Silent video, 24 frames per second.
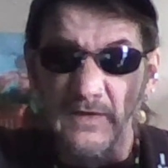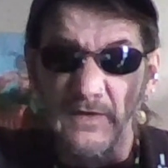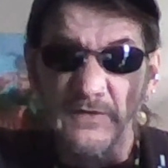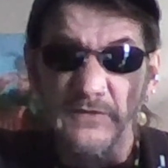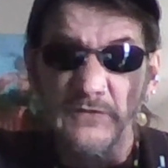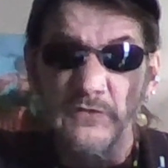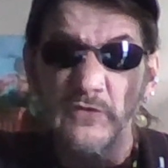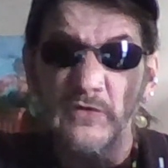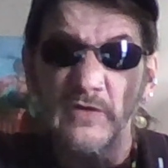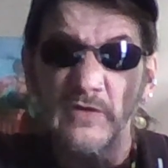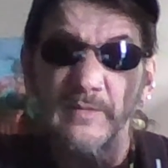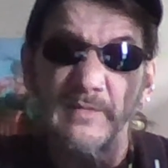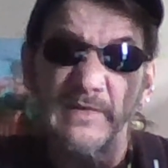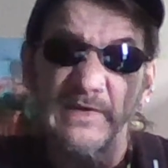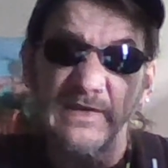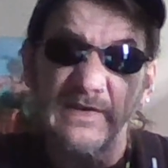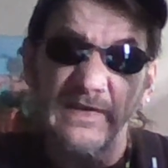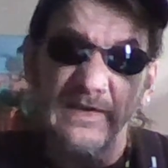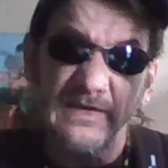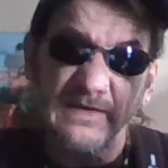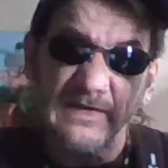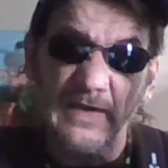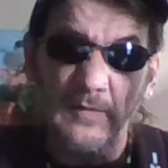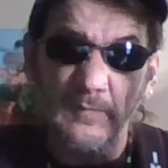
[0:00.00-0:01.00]
you can be
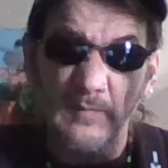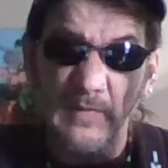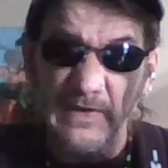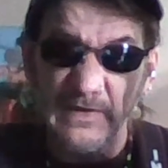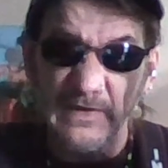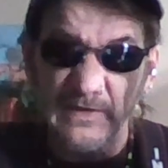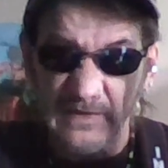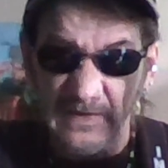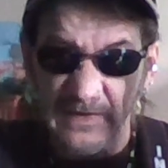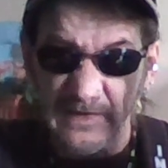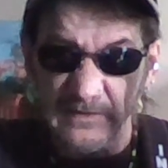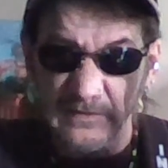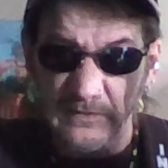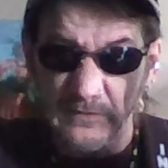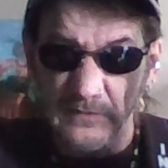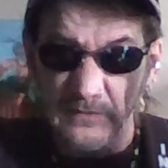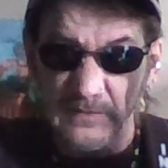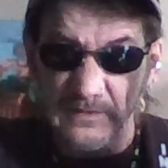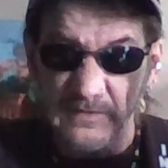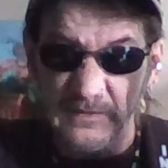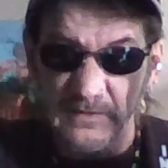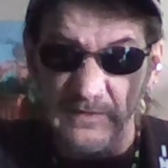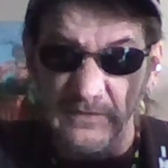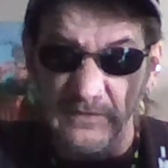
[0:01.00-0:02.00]
kicked out by your
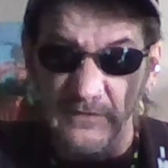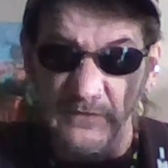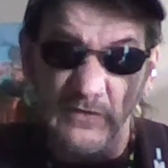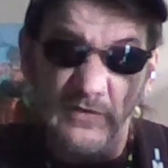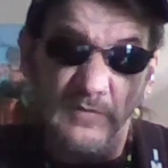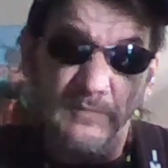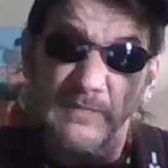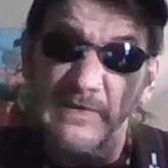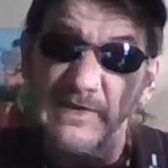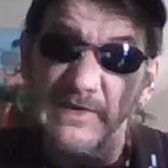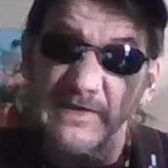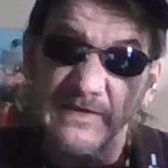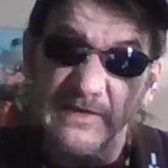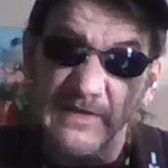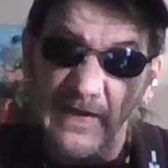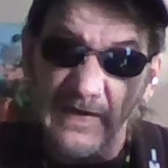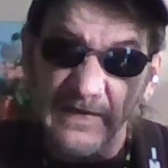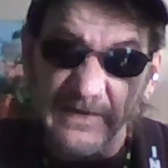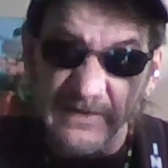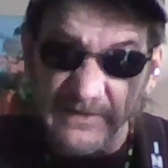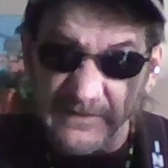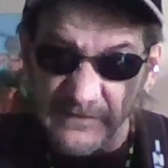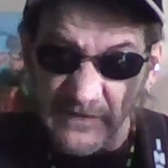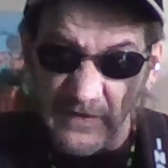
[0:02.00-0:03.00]
landlord. You can be
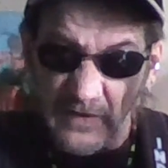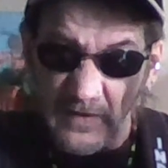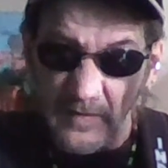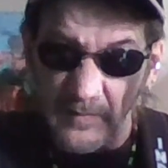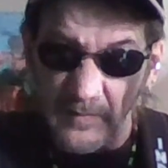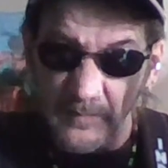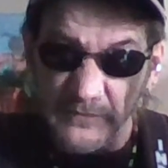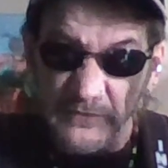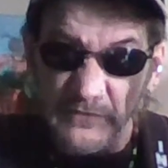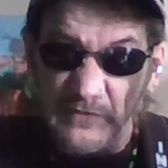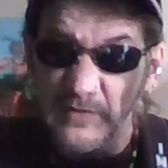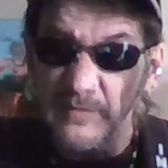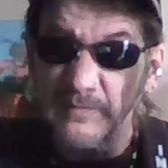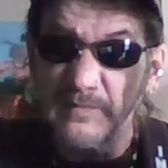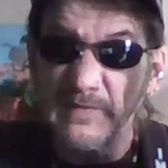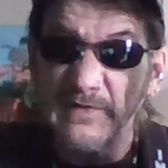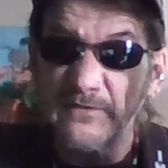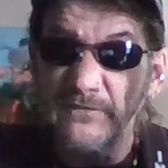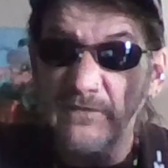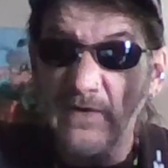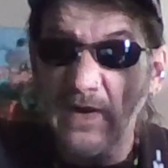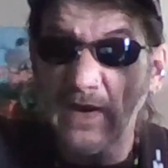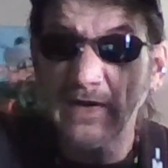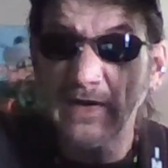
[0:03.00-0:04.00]
denied a job. You can
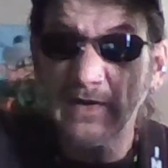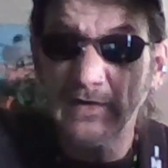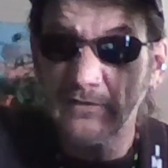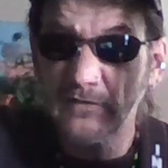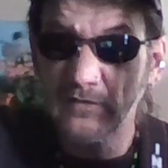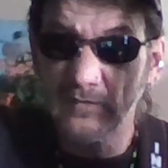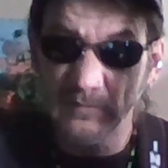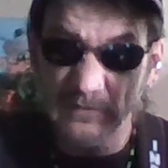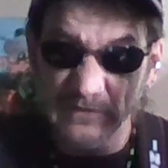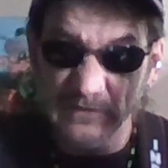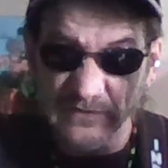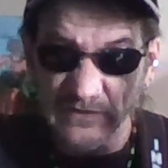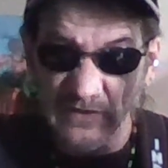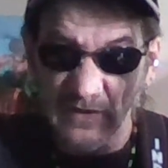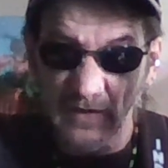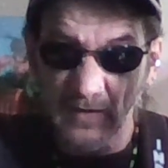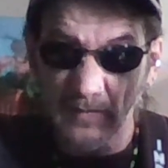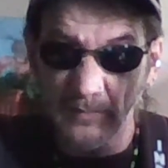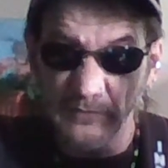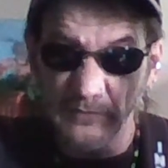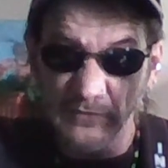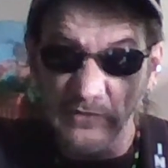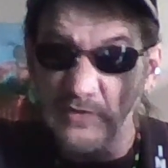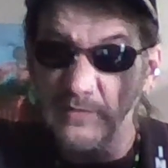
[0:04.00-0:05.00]
be fired from a
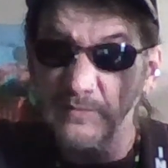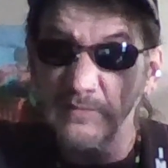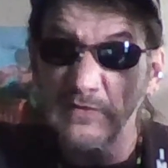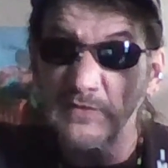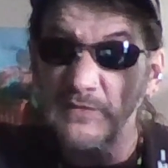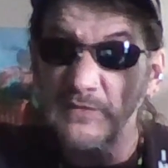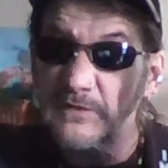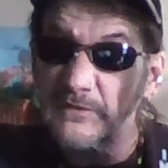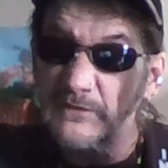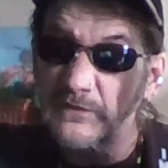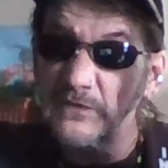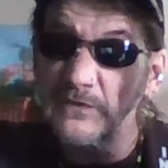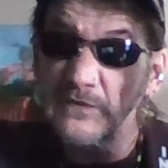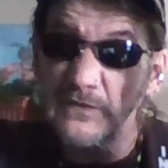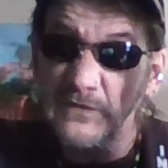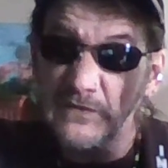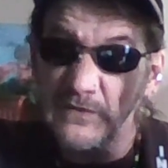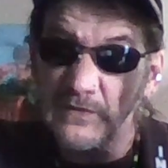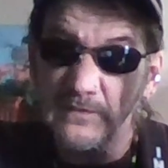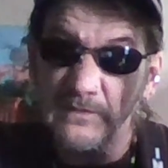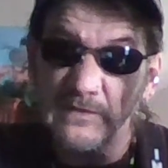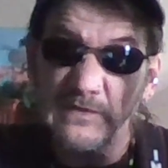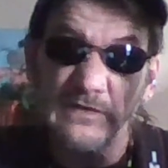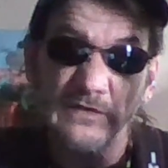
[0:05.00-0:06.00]
job. You can be refused
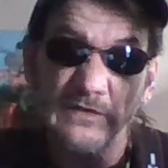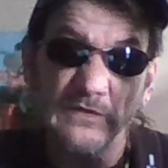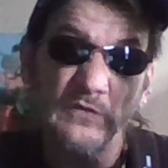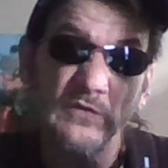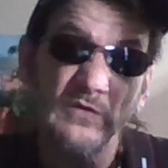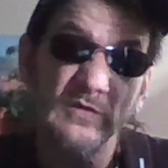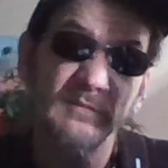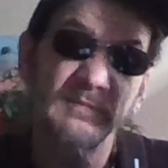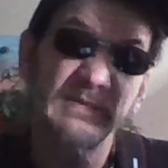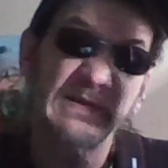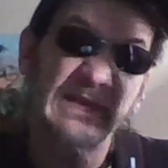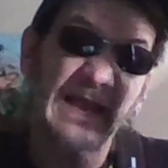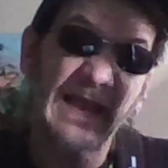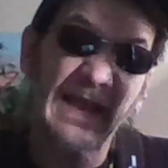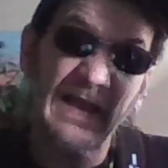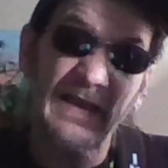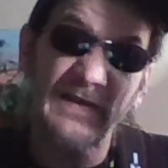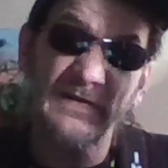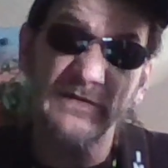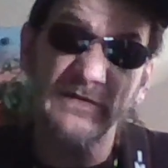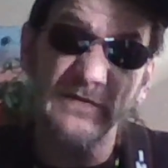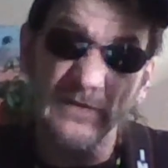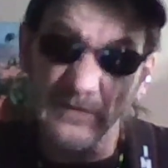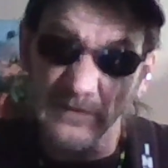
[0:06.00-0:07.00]
service, and you can be
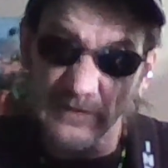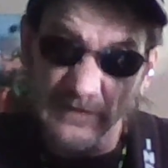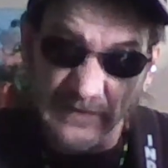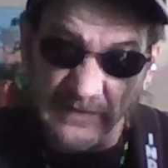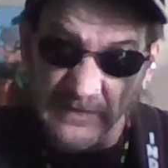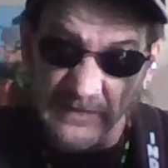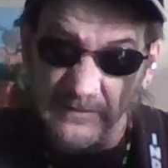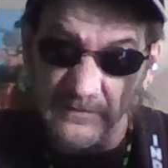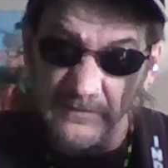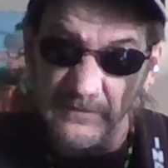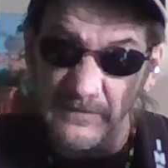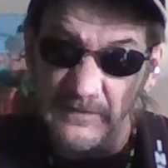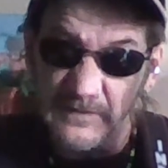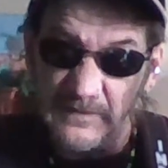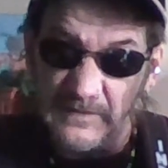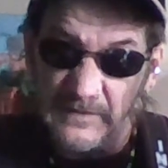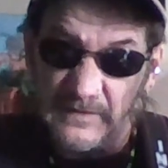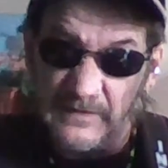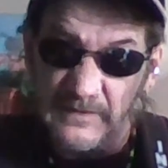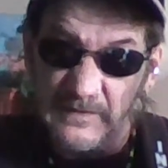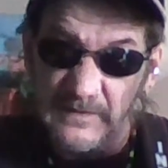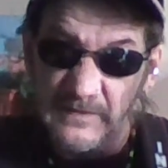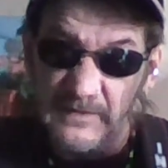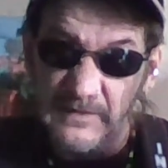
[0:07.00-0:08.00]
asked to leave
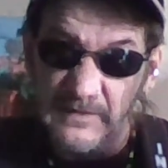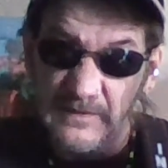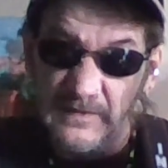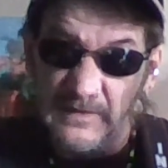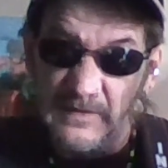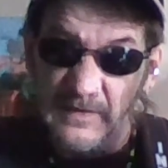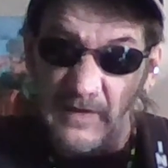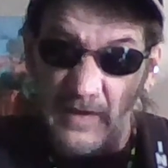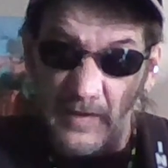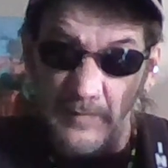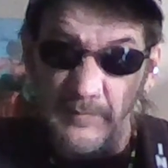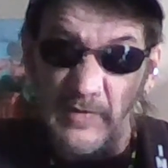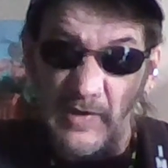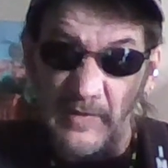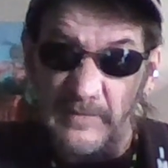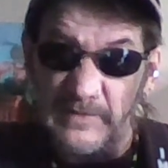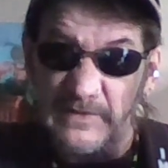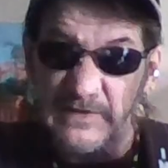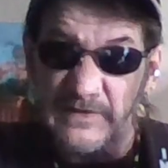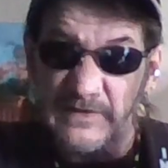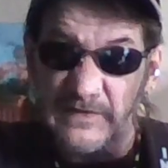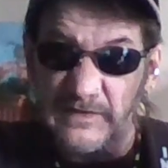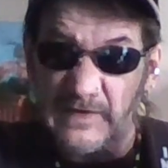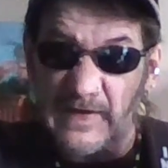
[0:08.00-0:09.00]
a
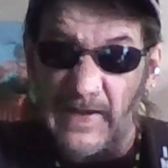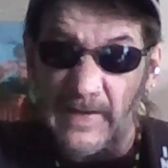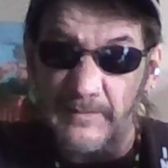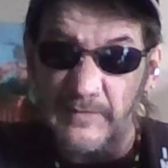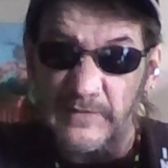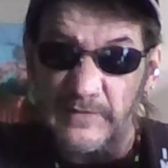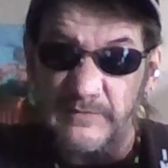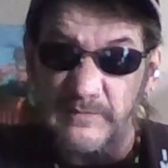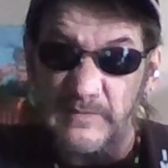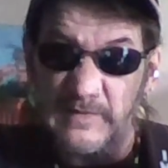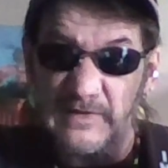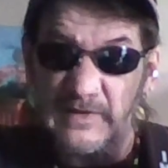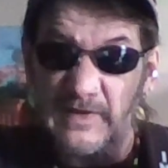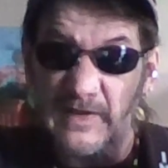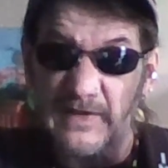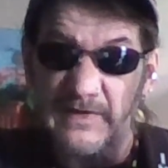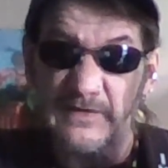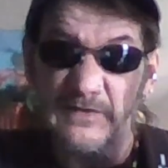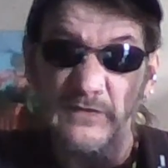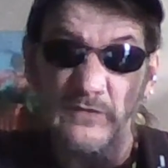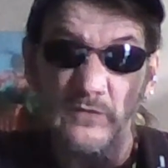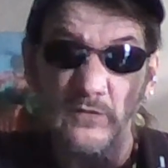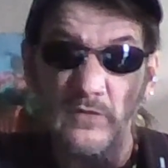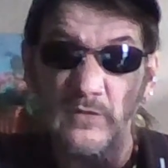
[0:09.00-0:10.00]
public establishment
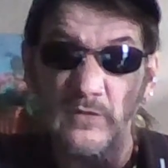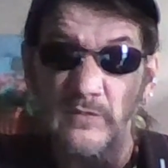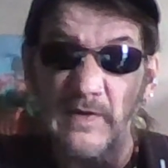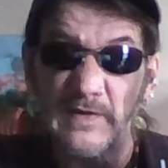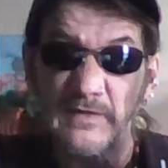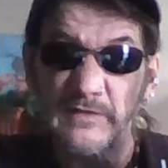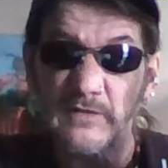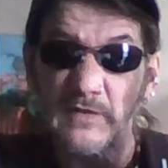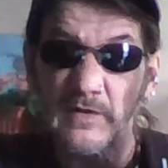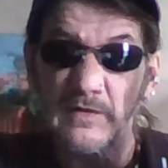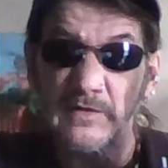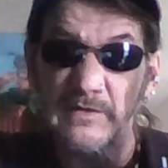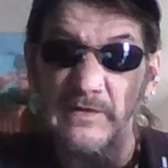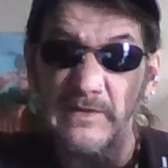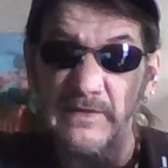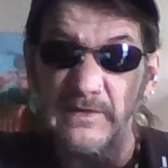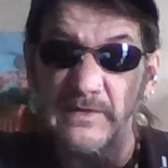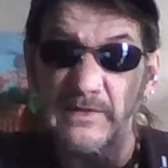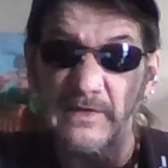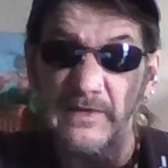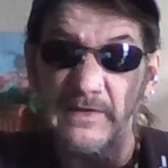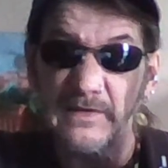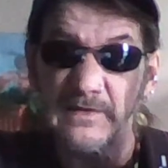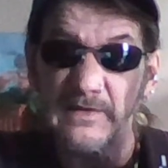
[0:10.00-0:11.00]
like a store, restaurant, or
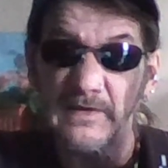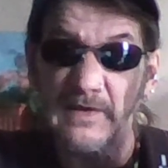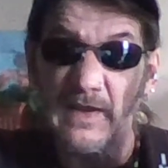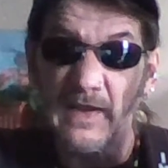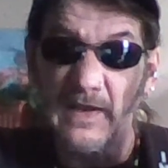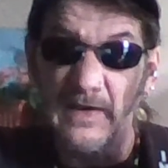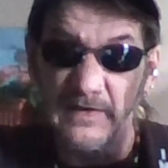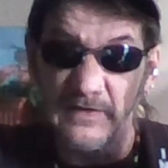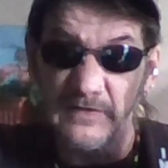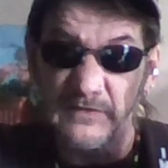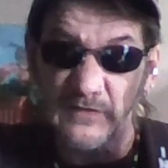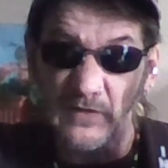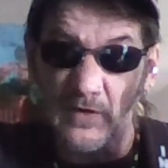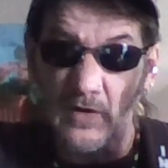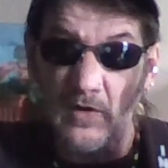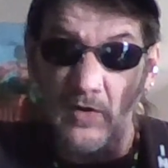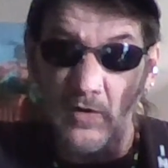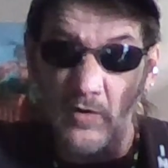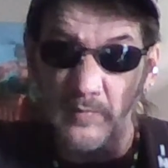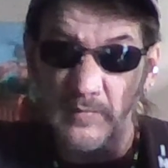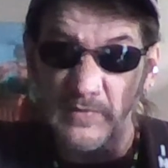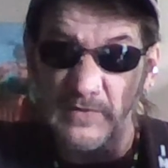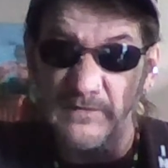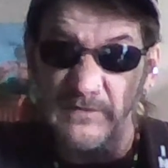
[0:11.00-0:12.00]
anything, and it's
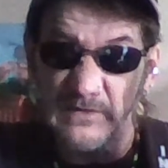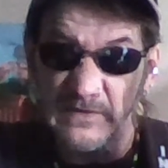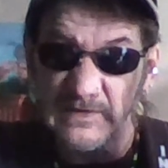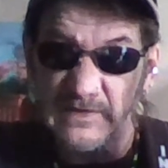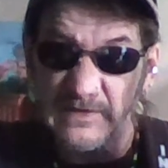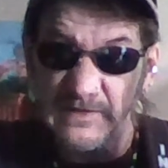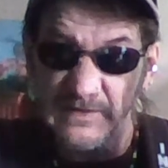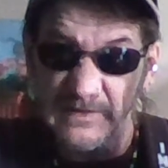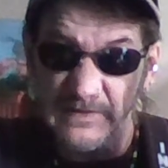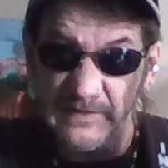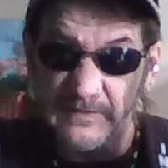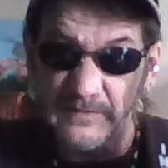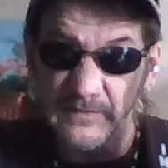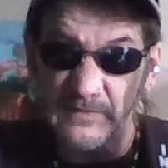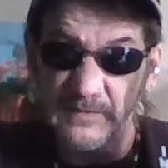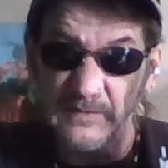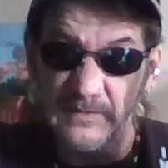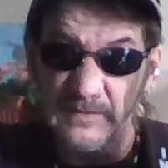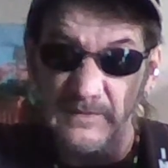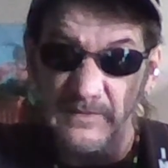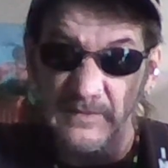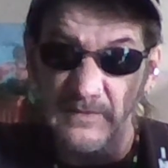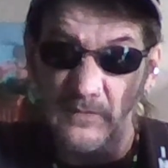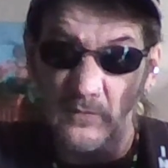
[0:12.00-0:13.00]
all perfectly legal
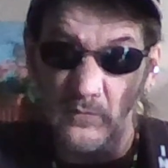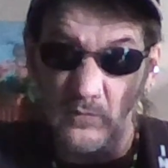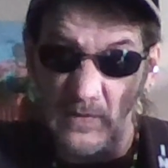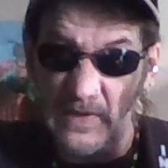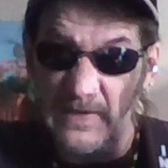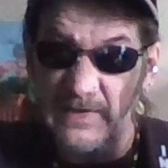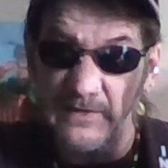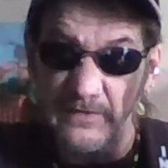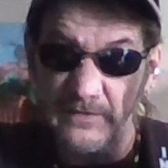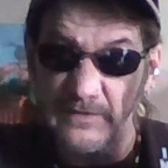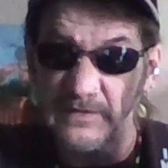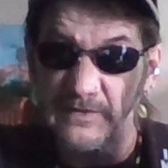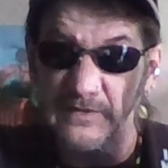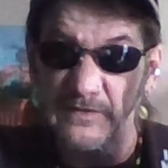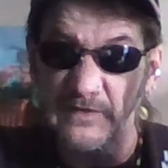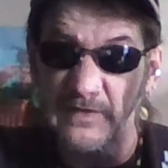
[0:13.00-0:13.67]
right here in